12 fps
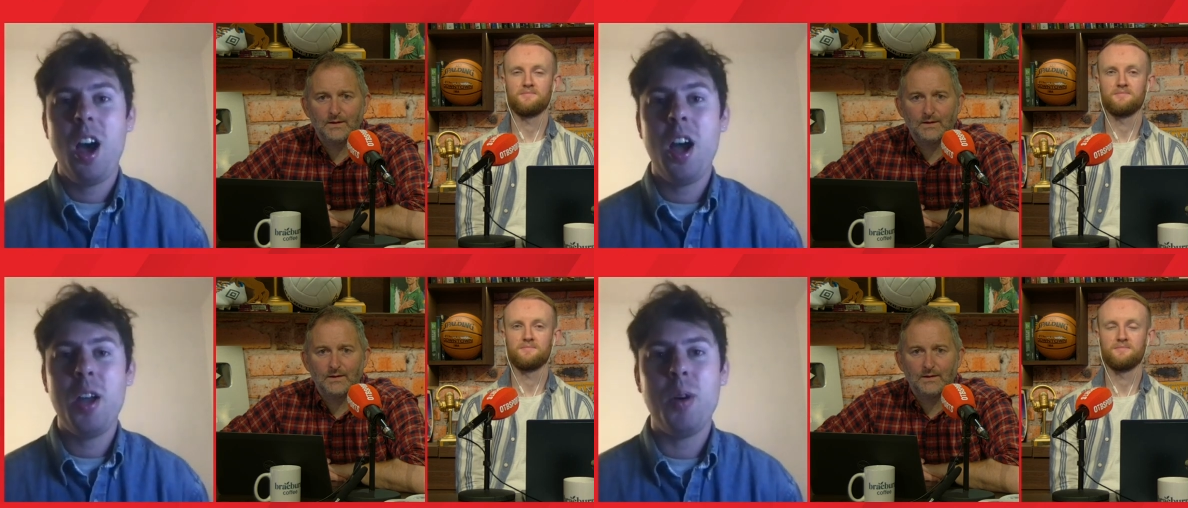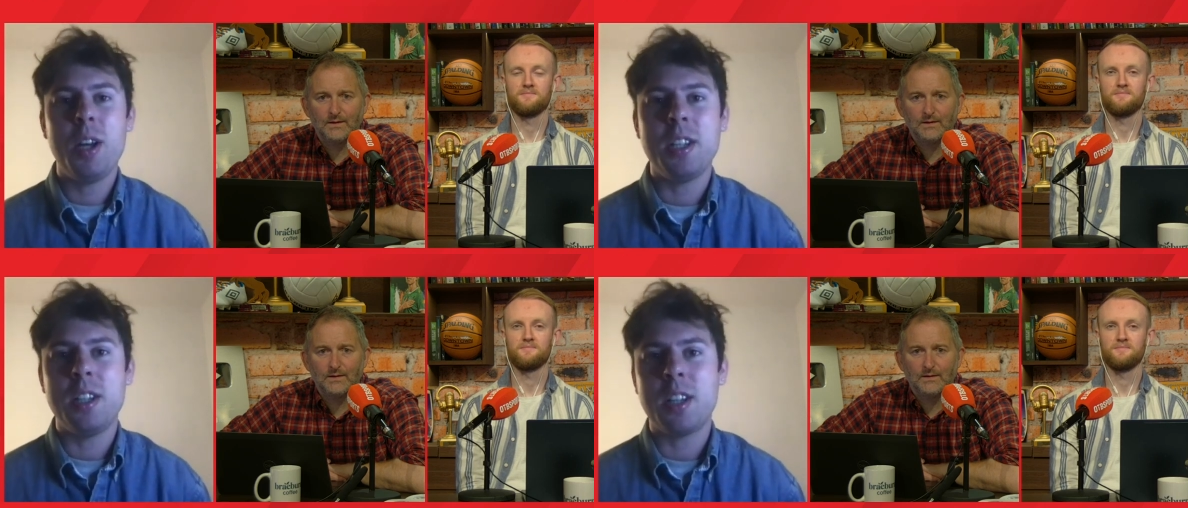Speaker 1: I
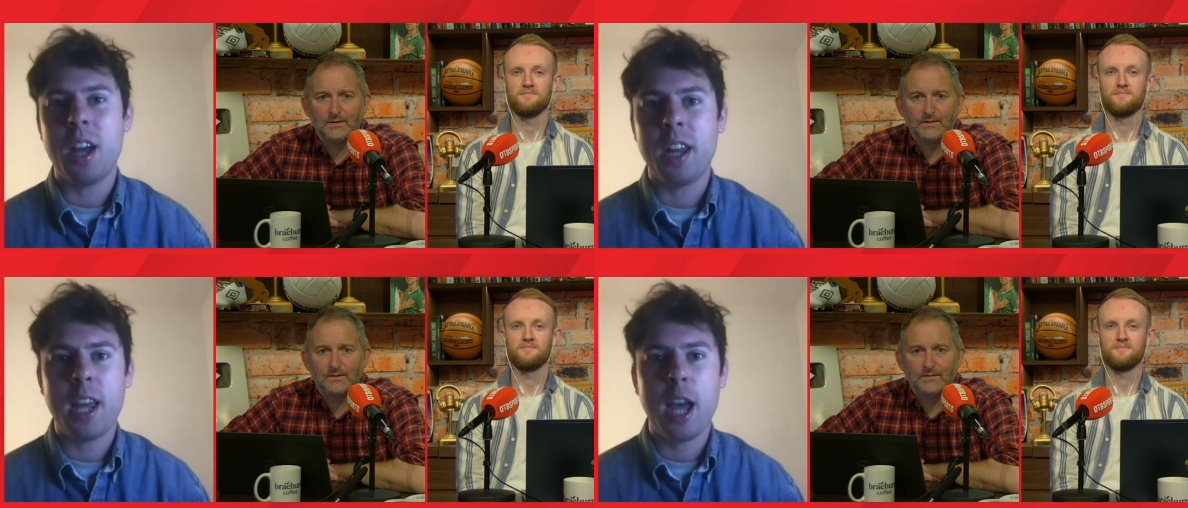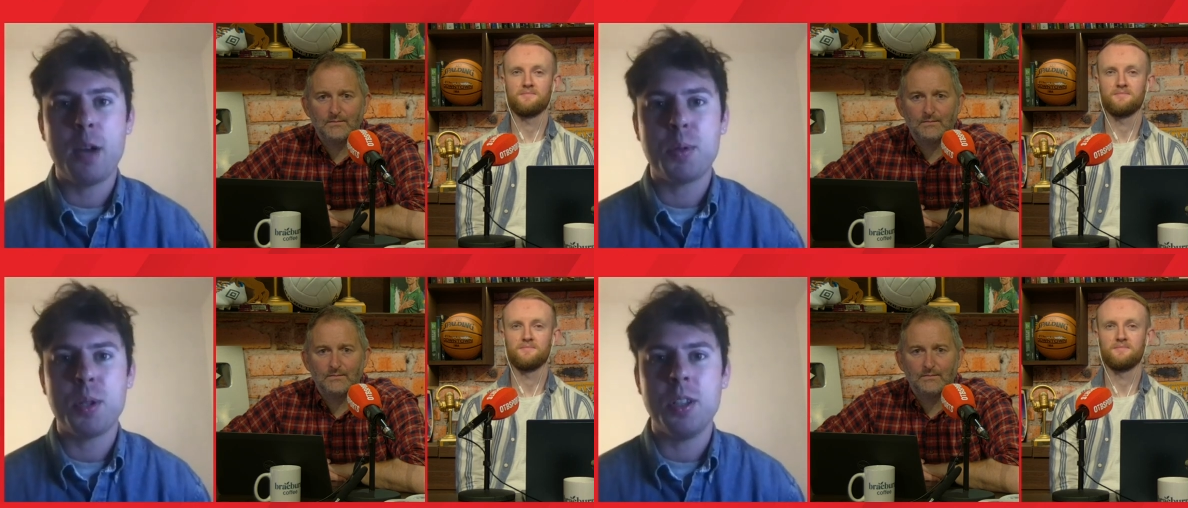wanted to kind of
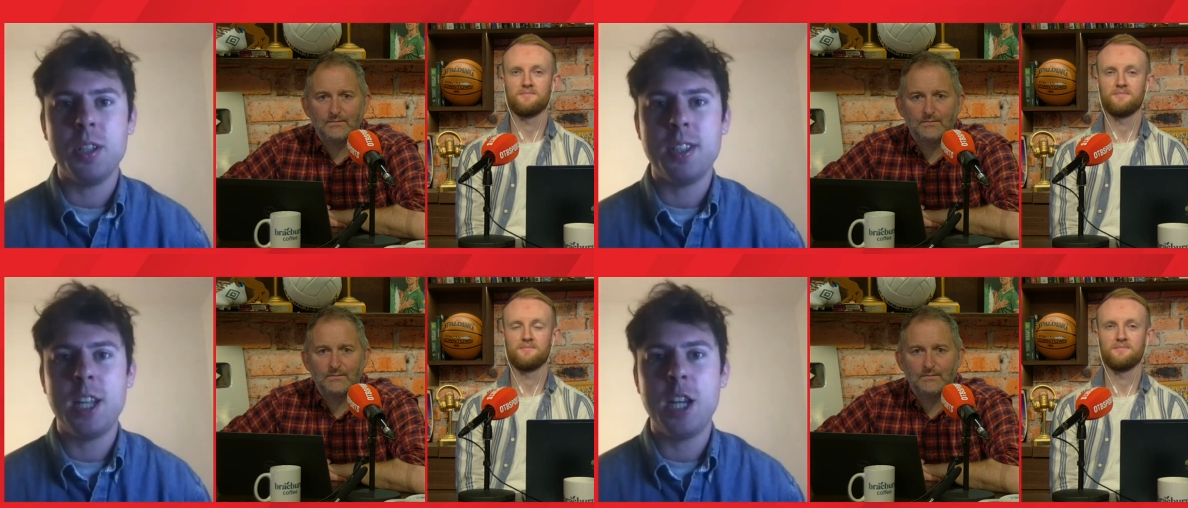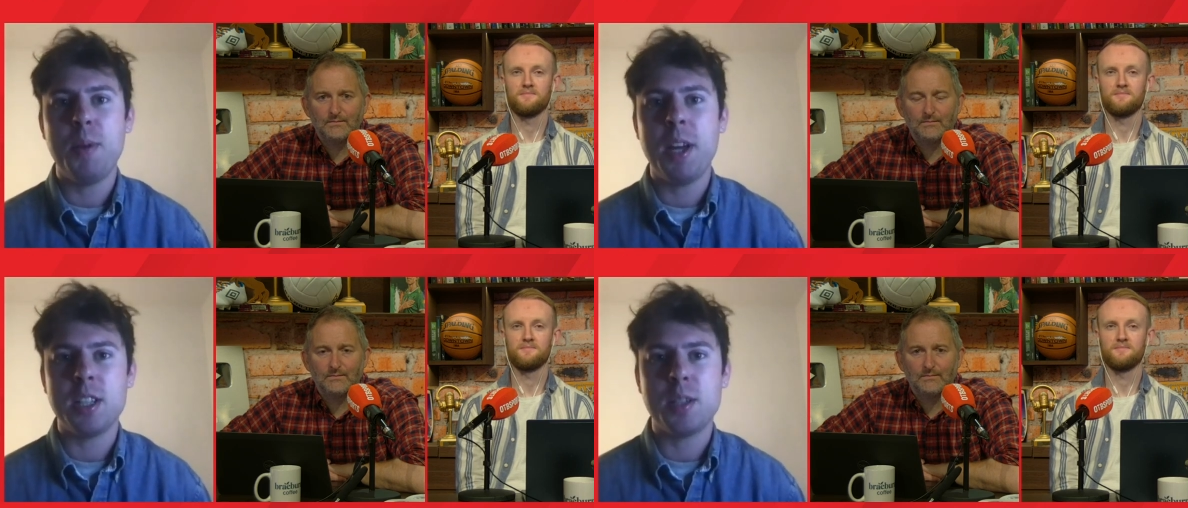capture the
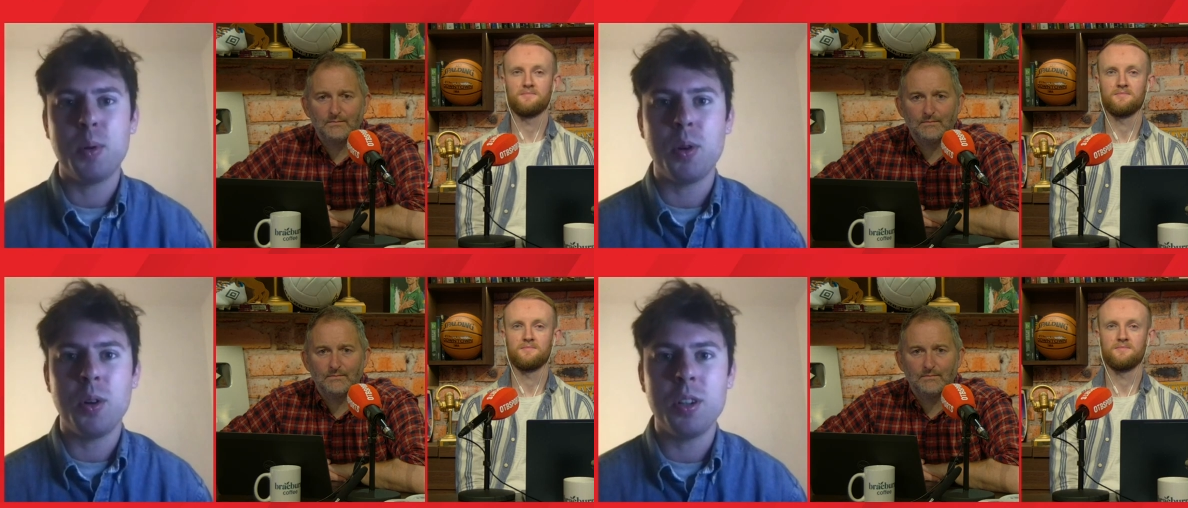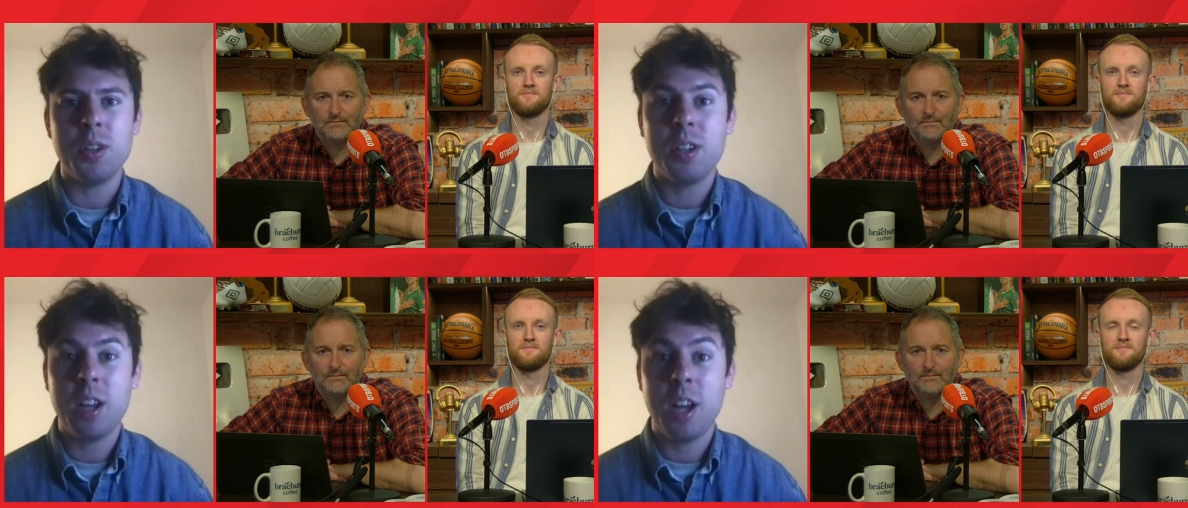cinema
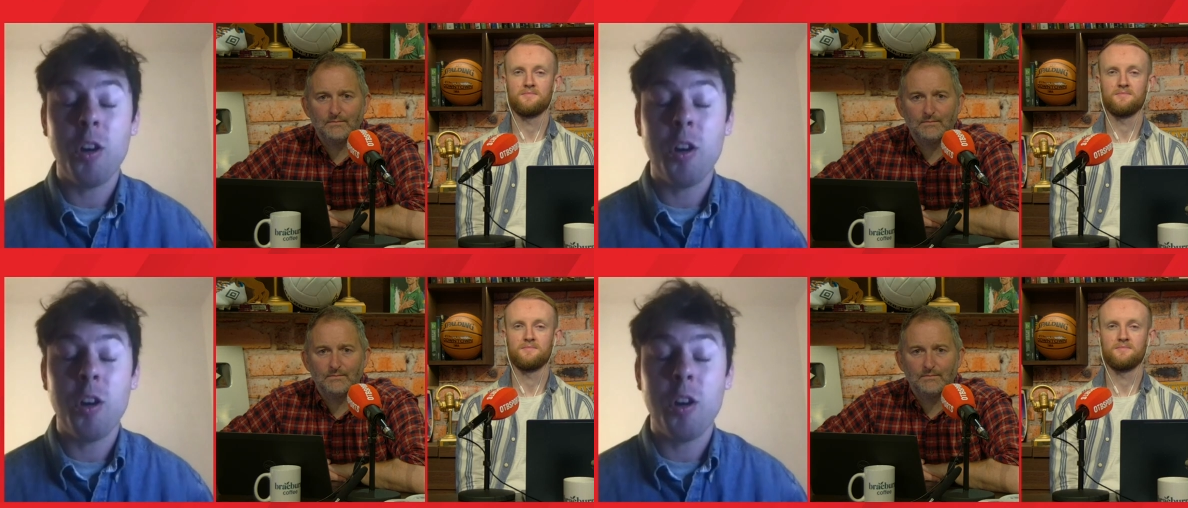sport uh,